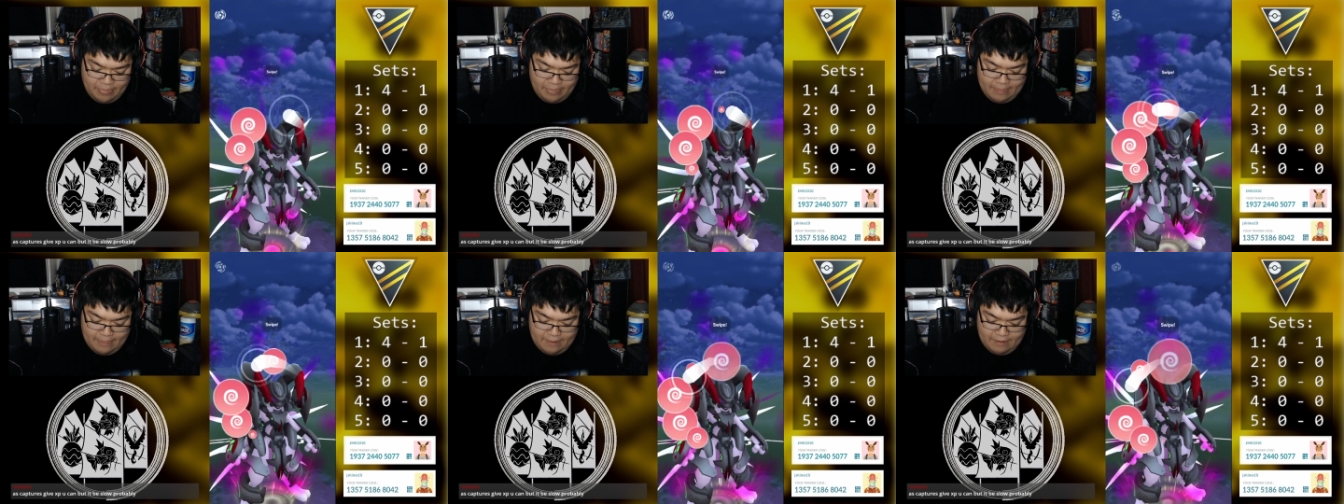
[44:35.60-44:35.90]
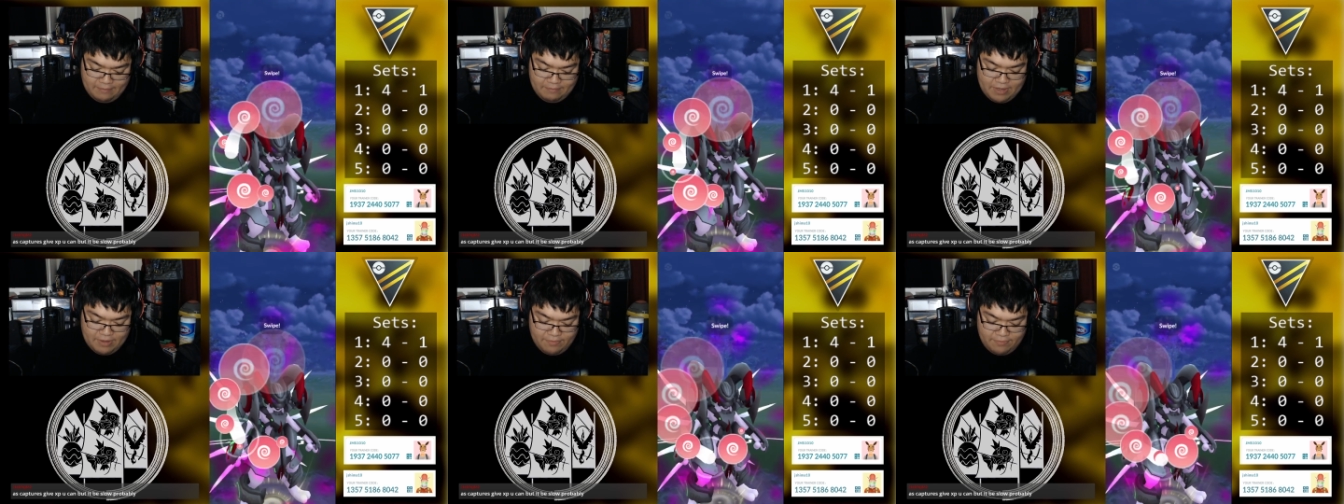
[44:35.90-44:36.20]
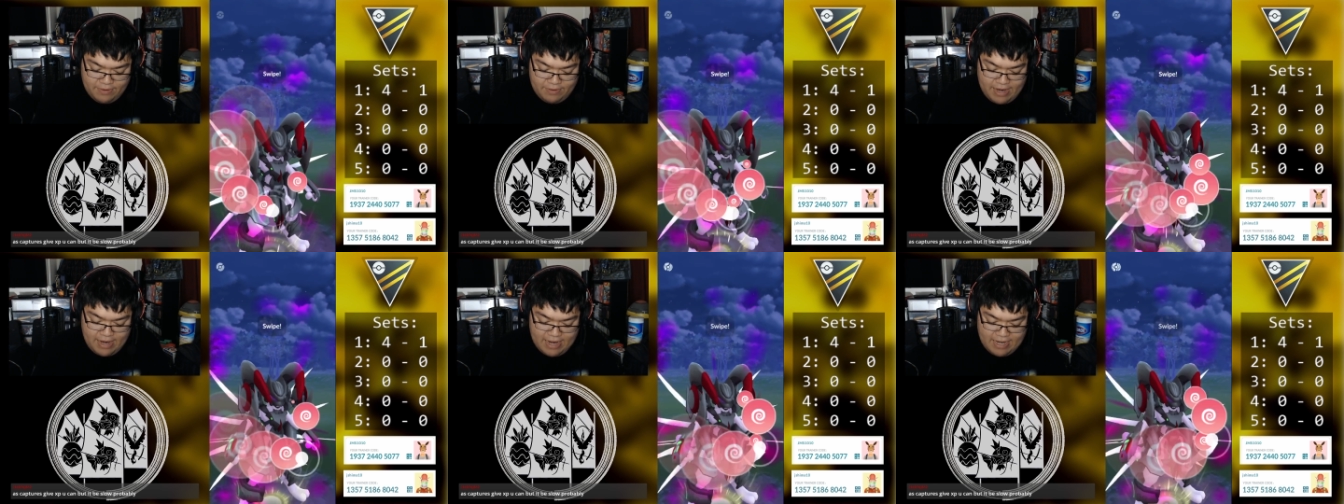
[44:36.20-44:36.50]
gonna be a
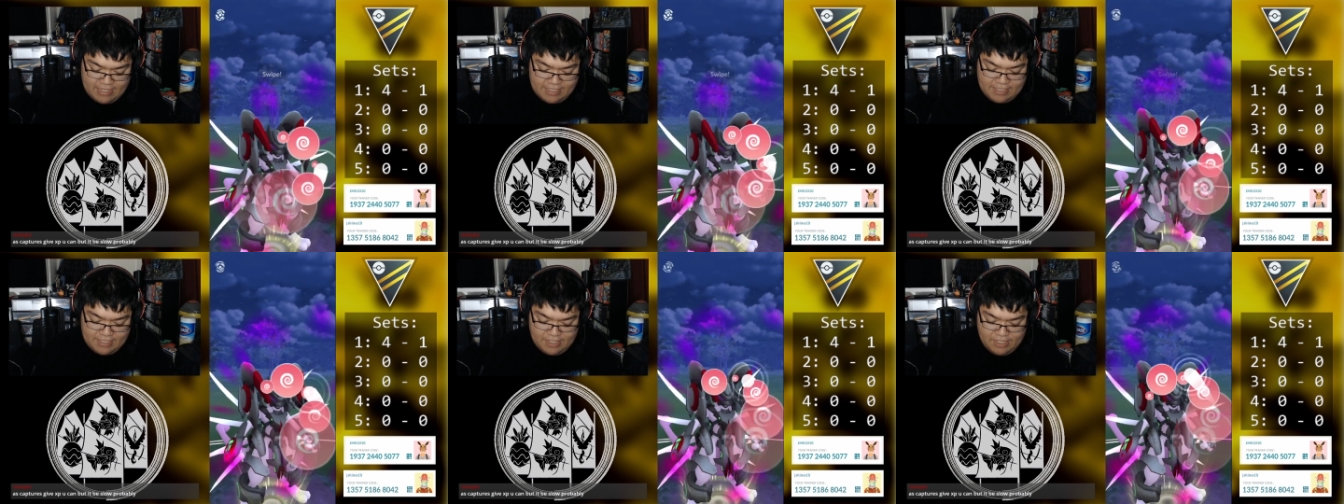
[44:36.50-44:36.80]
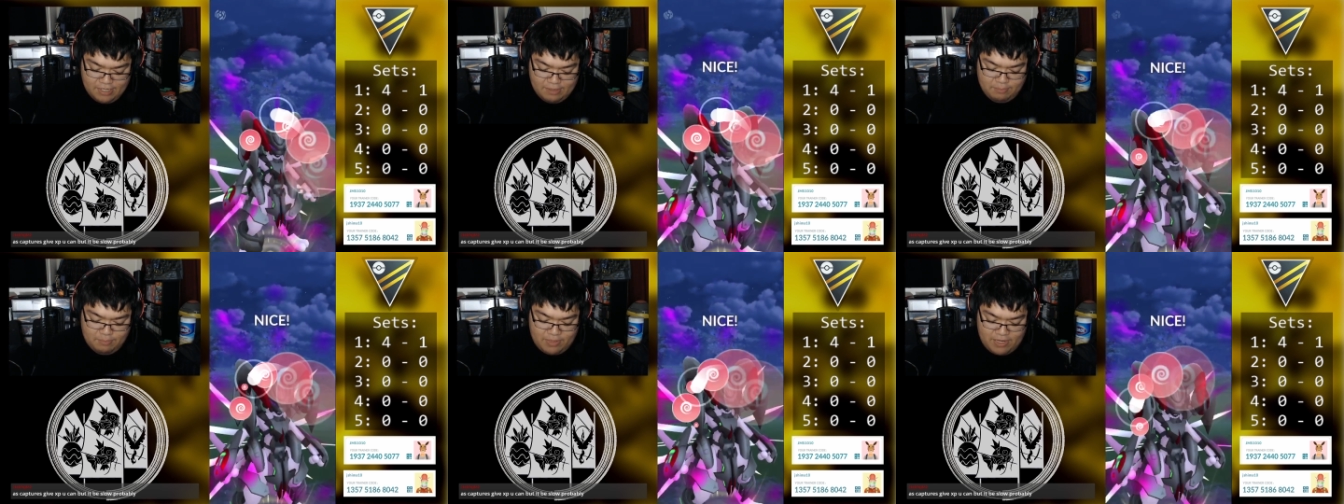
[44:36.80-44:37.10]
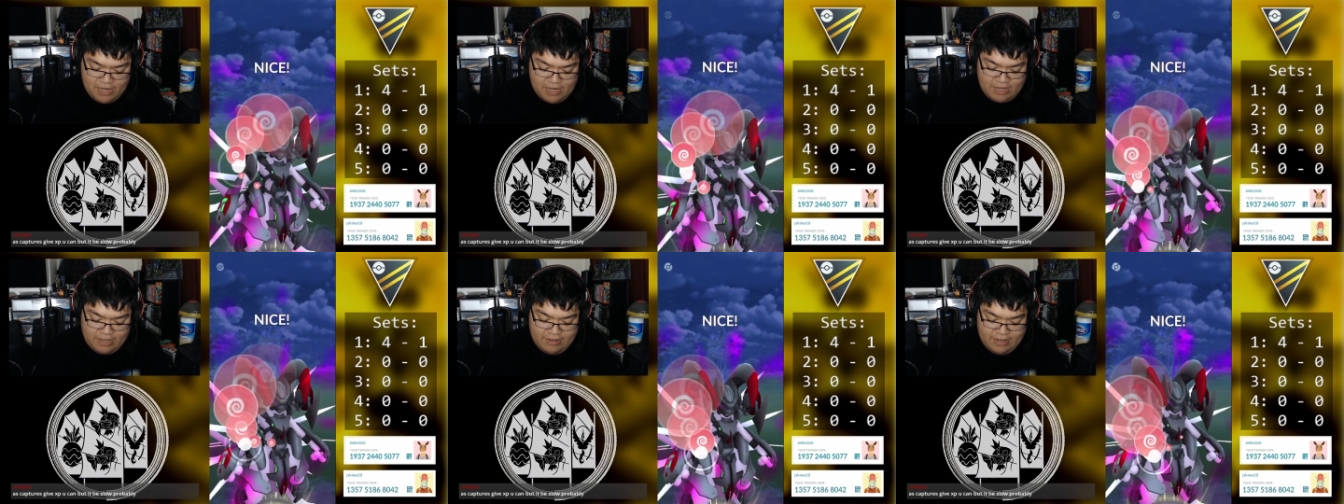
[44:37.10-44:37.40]
very slow
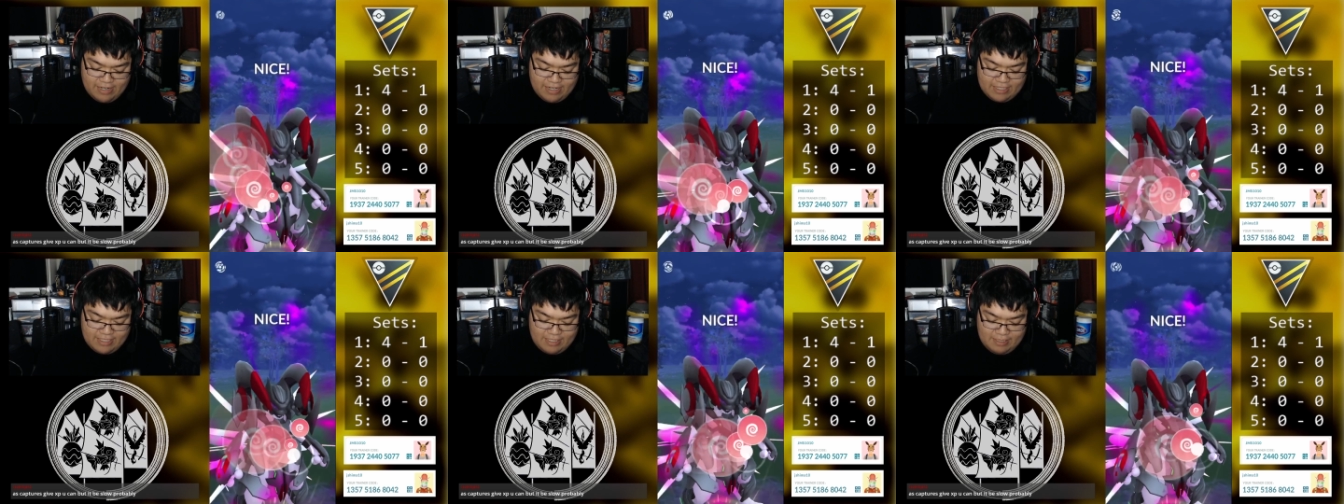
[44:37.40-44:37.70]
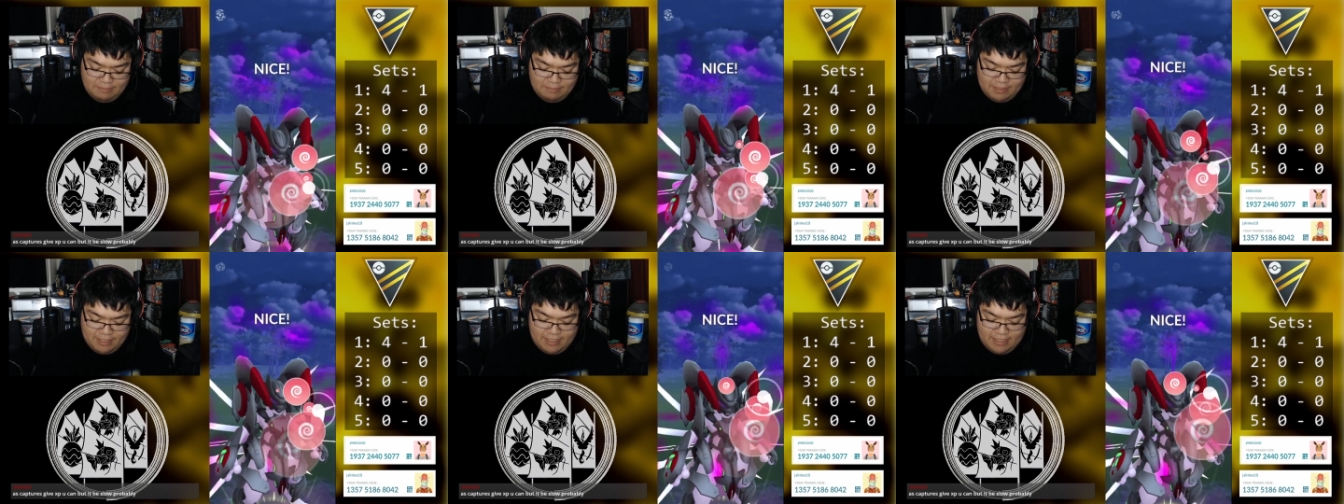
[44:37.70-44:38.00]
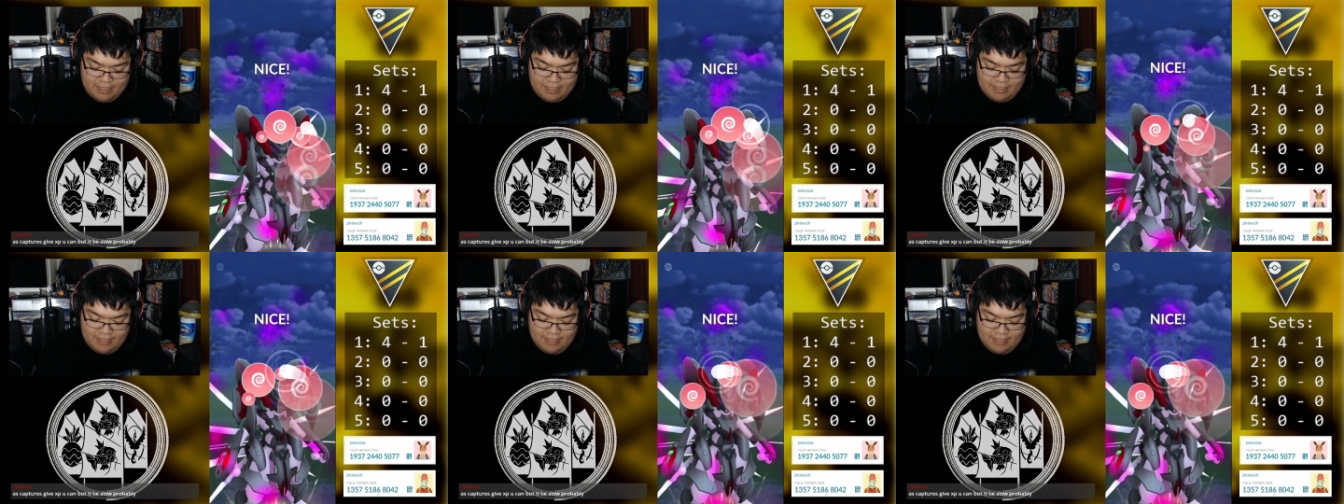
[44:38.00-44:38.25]
progress, but